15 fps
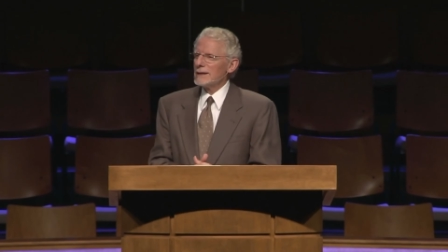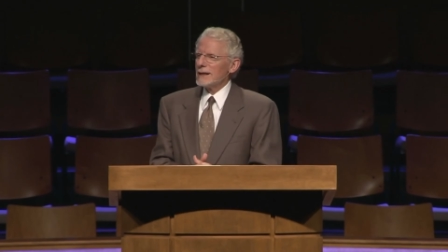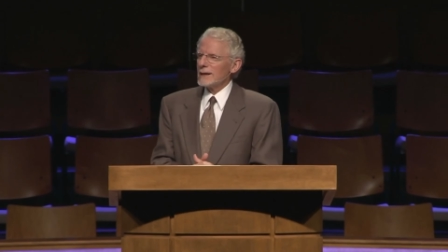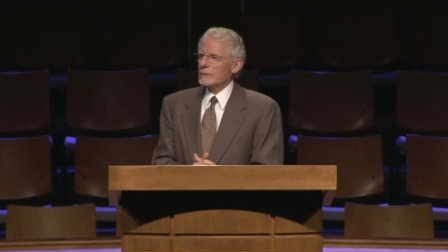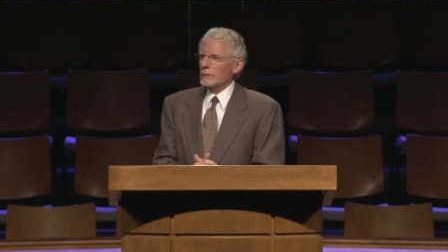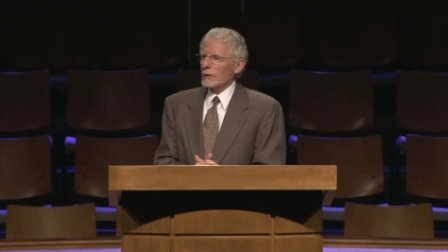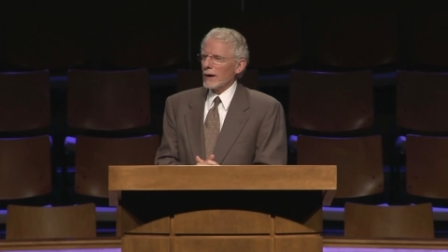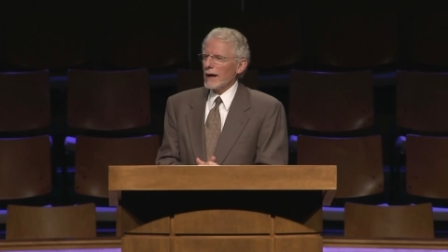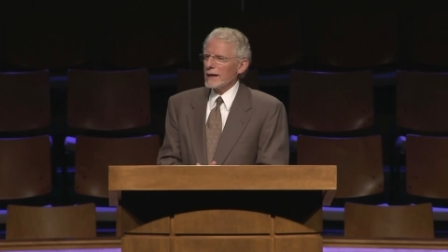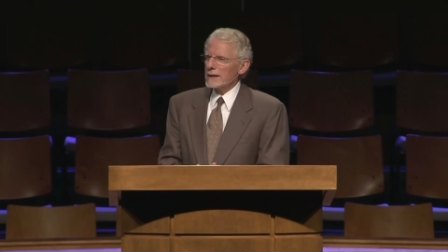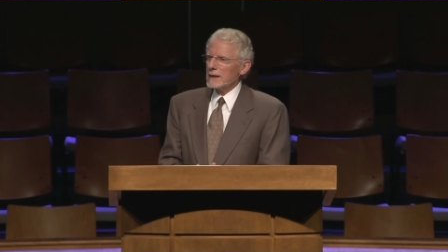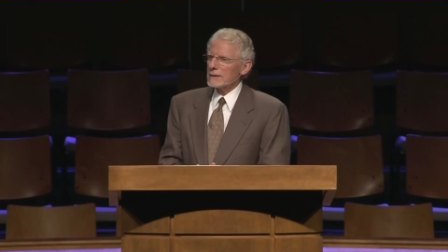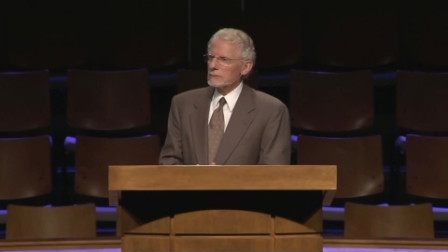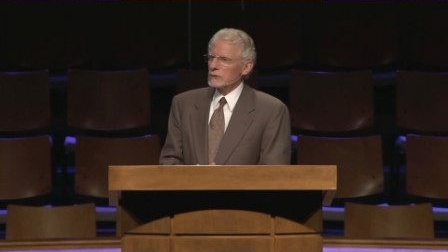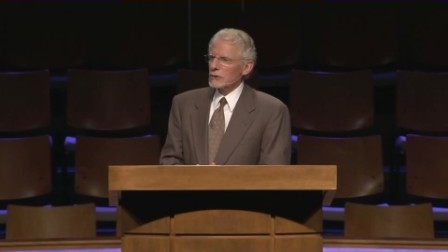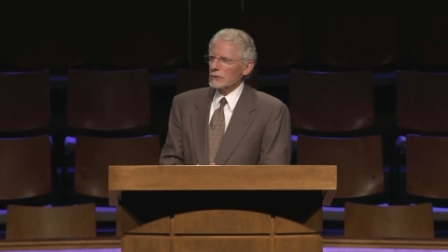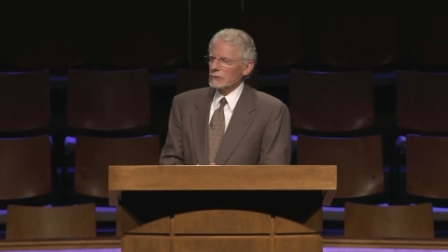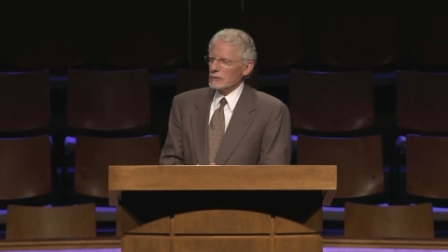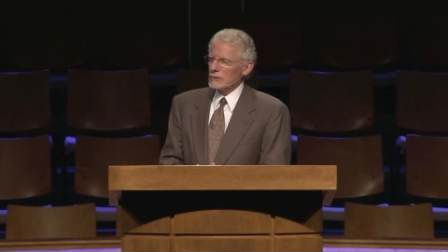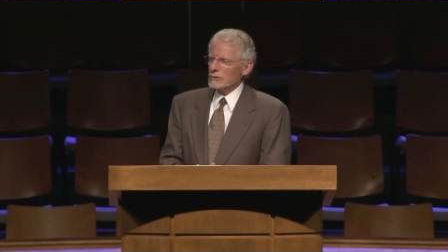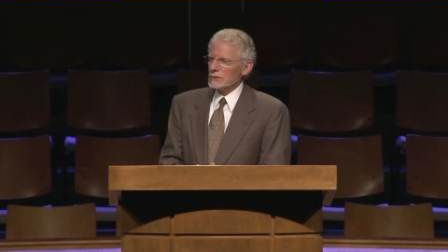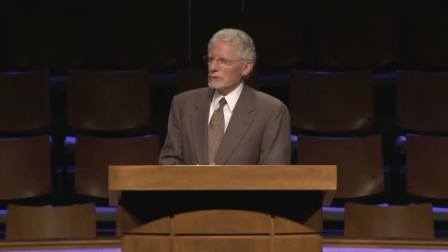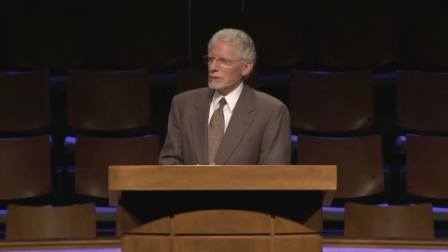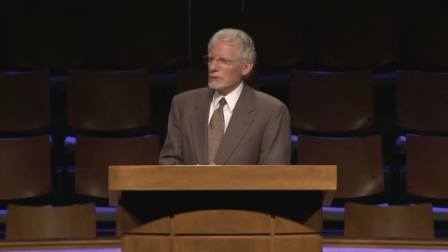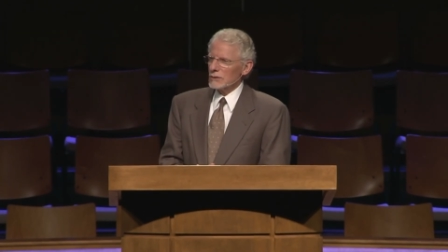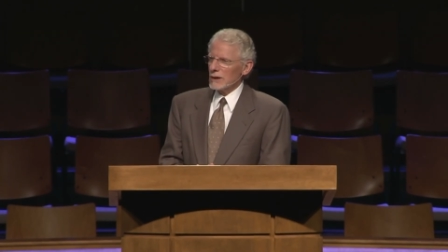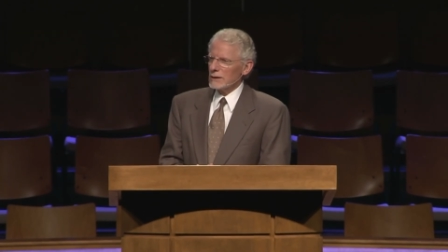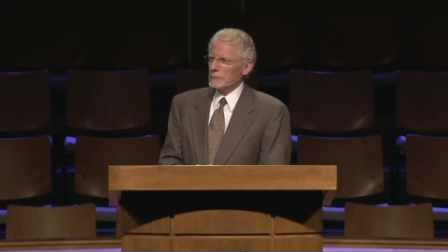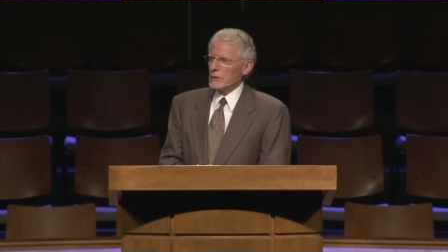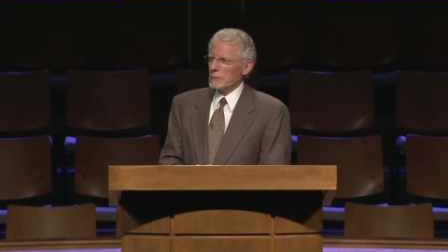a variety of churches in the
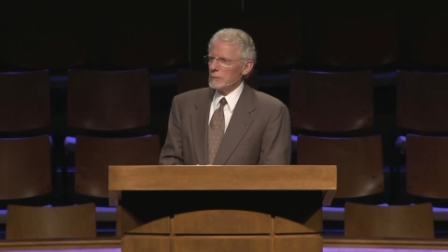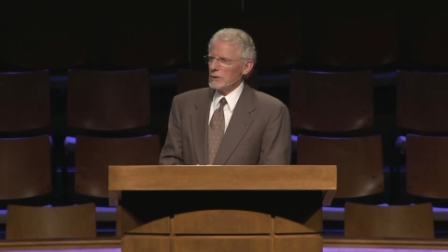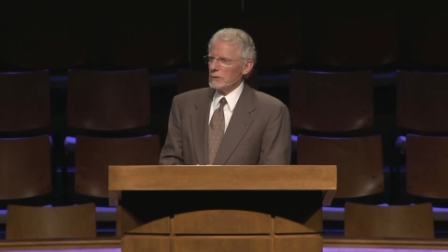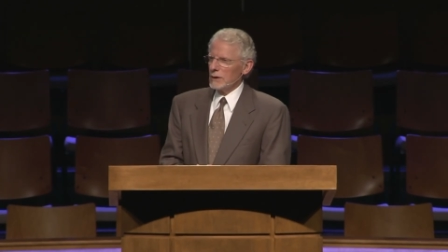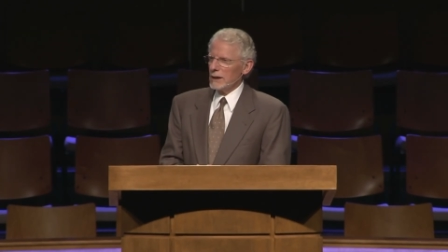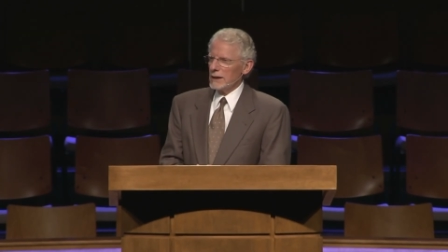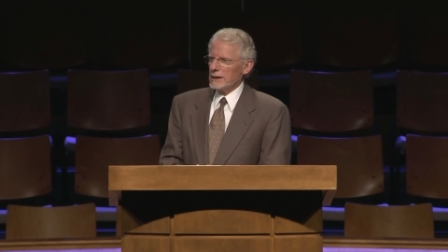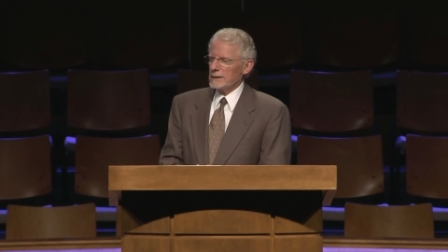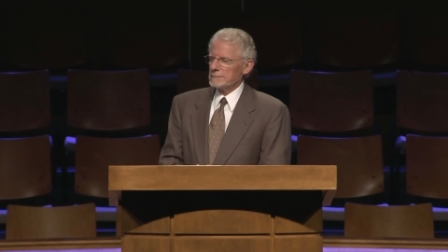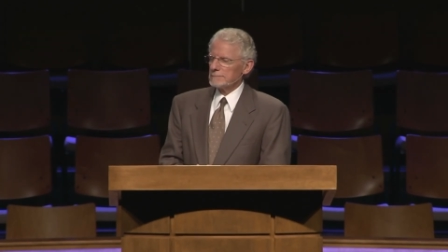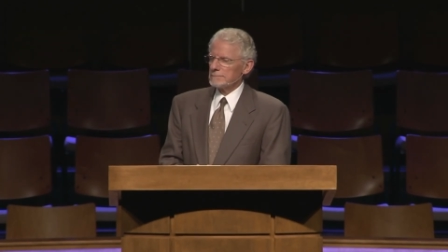same community.